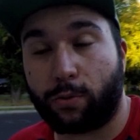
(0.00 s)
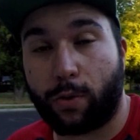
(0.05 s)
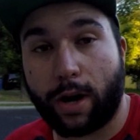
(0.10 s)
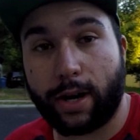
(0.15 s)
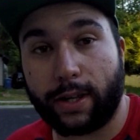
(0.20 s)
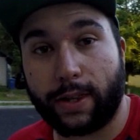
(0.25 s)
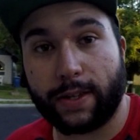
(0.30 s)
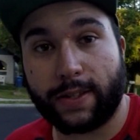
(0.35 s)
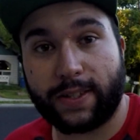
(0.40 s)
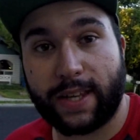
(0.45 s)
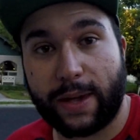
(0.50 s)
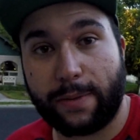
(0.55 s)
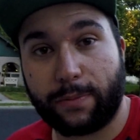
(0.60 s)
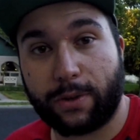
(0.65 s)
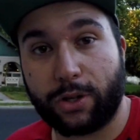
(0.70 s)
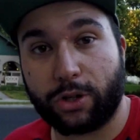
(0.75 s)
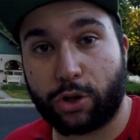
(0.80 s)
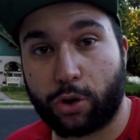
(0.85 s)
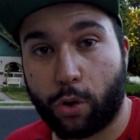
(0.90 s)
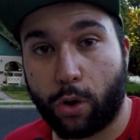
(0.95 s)
running the same
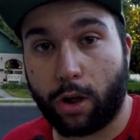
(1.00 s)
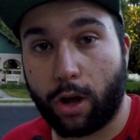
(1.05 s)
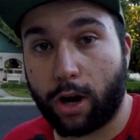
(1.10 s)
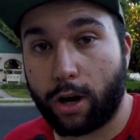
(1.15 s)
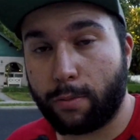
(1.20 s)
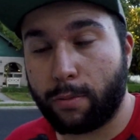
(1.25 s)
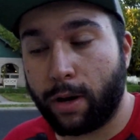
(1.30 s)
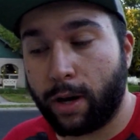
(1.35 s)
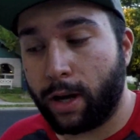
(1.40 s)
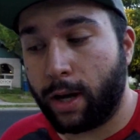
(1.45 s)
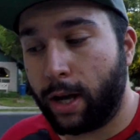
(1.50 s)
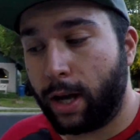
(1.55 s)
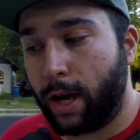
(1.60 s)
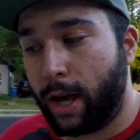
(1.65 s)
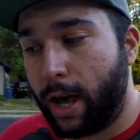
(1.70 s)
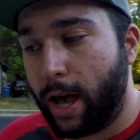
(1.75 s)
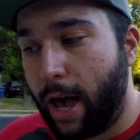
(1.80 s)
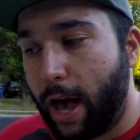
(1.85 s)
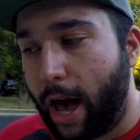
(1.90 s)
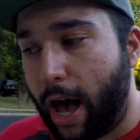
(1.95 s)
control arm.
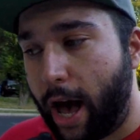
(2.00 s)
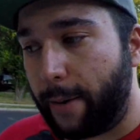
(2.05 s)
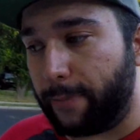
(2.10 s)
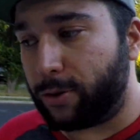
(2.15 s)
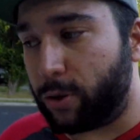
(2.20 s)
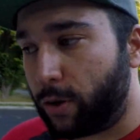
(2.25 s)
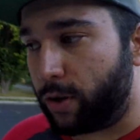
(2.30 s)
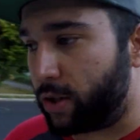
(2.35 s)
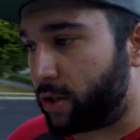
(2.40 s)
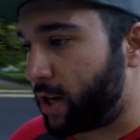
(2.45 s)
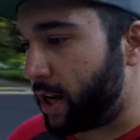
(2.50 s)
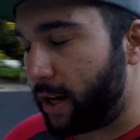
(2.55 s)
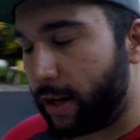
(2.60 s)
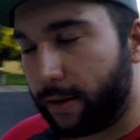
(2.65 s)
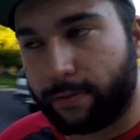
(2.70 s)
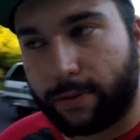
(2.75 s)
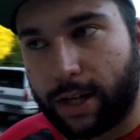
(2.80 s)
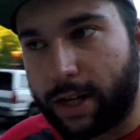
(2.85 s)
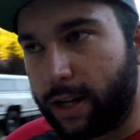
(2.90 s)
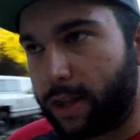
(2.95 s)
So I just kind
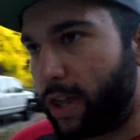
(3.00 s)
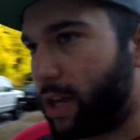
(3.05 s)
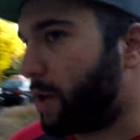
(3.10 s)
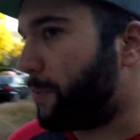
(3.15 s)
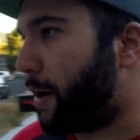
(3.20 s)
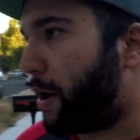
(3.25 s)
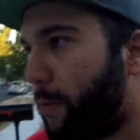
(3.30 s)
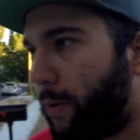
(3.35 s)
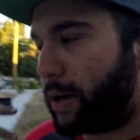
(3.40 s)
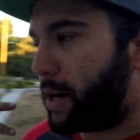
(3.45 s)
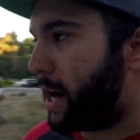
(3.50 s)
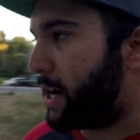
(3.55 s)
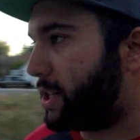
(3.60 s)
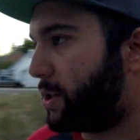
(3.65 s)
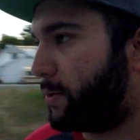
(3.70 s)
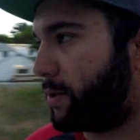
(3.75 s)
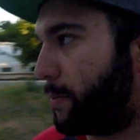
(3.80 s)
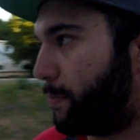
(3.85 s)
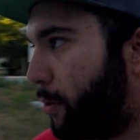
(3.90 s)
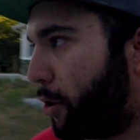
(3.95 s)
of didn't think about it when I
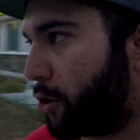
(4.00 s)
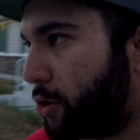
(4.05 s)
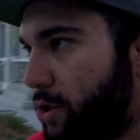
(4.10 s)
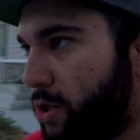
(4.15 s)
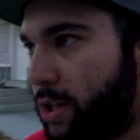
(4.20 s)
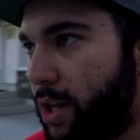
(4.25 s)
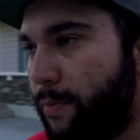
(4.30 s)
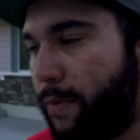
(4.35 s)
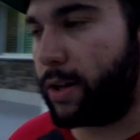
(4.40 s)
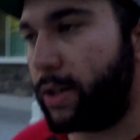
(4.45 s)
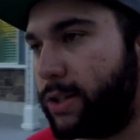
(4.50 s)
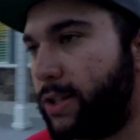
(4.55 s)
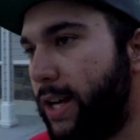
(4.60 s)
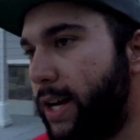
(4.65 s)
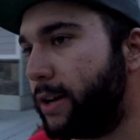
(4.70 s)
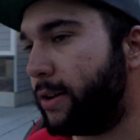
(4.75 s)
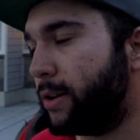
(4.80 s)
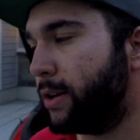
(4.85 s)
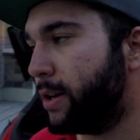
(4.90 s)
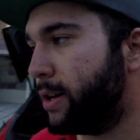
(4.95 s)
actually went to purchase them on
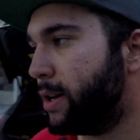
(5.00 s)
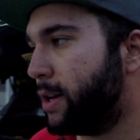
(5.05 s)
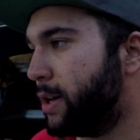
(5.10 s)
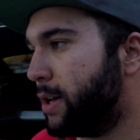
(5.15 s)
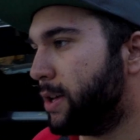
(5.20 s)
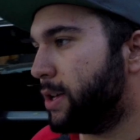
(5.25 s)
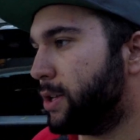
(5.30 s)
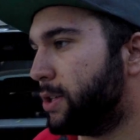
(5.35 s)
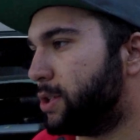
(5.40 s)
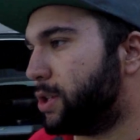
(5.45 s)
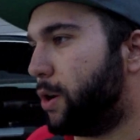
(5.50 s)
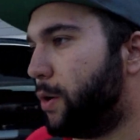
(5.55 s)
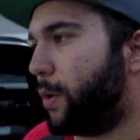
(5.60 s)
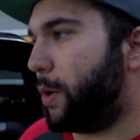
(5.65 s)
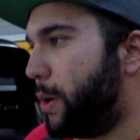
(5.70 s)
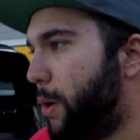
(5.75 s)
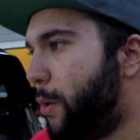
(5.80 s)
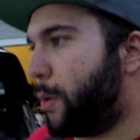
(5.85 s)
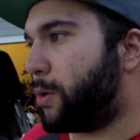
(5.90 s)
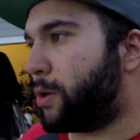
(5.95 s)
sale.
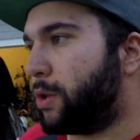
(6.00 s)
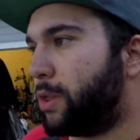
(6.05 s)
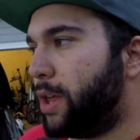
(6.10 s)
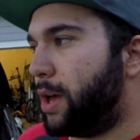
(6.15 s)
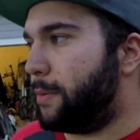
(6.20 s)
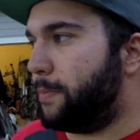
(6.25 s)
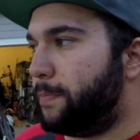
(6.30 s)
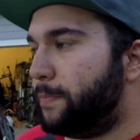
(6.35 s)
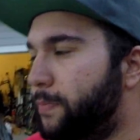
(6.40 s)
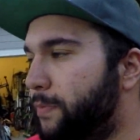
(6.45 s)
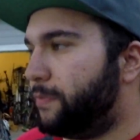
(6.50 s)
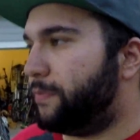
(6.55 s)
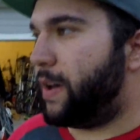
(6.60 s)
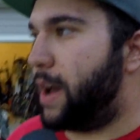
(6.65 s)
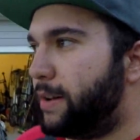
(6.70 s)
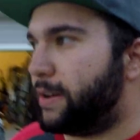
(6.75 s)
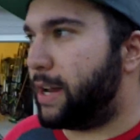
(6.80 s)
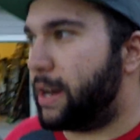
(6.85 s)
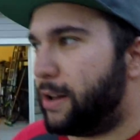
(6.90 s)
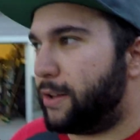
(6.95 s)
So I ordered them,
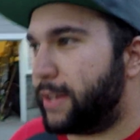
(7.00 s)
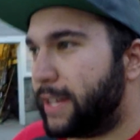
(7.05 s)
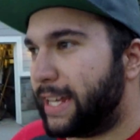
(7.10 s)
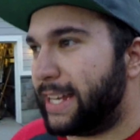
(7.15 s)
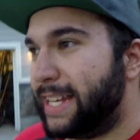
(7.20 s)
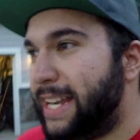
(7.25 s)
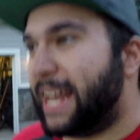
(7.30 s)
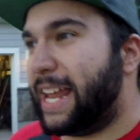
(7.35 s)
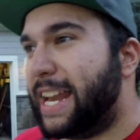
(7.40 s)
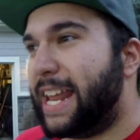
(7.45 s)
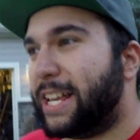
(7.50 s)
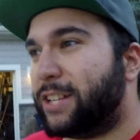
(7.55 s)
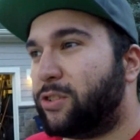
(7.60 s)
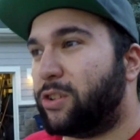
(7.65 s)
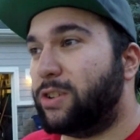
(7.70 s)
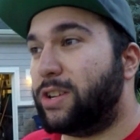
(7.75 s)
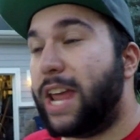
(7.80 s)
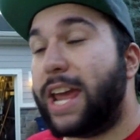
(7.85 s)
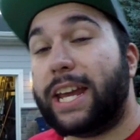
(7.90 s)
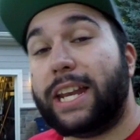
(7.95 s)
found out I only get an
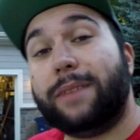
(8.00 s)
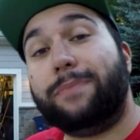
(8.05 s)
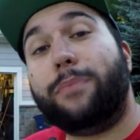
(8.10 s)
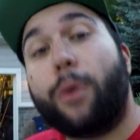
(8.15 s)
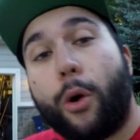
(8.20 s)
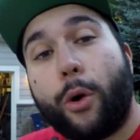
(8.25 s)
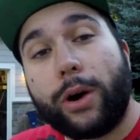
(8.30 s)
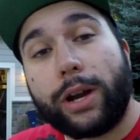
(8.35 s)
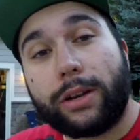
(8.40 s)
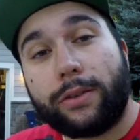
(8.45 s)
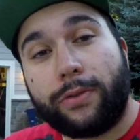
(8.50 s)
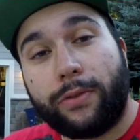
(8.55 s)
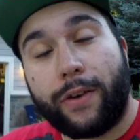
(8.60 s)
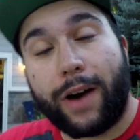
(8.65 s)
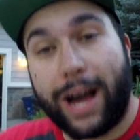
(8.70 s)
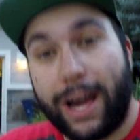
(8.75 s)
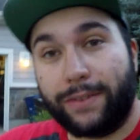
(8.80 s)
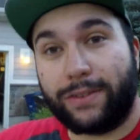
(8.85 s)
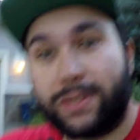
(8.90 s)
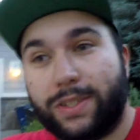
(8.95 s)
extra negative
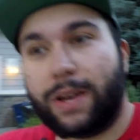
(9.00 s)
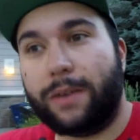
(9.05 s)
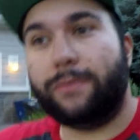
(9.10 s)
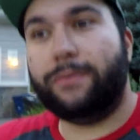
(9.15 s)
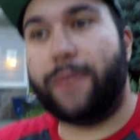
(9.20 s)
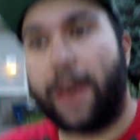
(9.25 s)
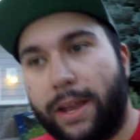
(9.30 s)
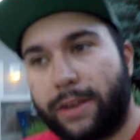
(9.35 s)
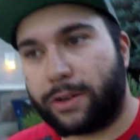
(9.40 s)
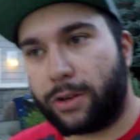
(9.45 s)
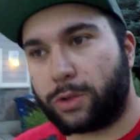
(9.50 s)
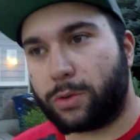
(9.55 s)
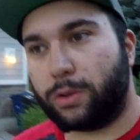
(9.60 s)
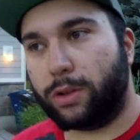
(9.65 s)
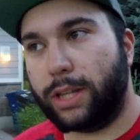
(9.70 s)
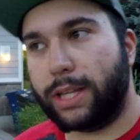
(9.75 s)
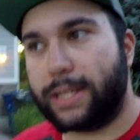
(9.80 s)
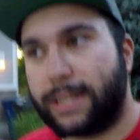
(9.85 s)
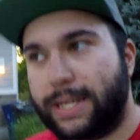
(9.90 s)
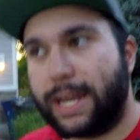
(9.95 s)
0.5. Some vendors will
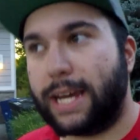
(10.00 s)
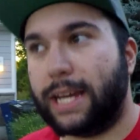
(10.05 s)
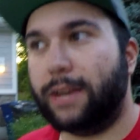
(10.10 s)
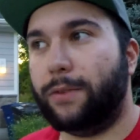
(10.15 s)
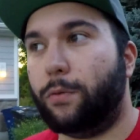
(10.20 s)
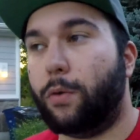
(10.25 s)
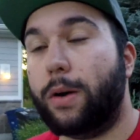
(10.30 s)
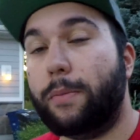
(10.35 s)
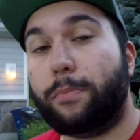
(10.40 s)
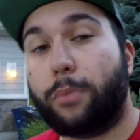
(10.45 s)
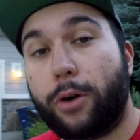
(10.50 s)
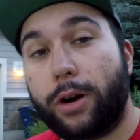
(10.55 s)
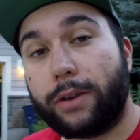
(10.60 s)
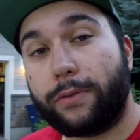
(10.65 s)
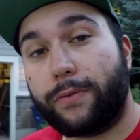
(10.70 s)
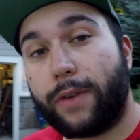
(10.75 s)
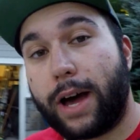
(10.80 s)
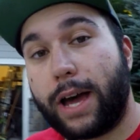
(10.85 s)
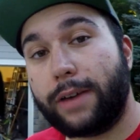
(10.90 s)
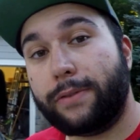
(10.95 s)
list negative
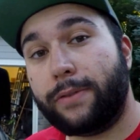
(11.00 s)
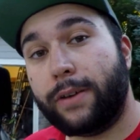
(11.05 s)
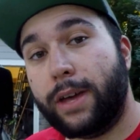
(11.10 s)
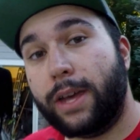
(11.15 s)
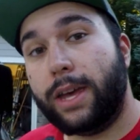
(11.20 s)
1.5.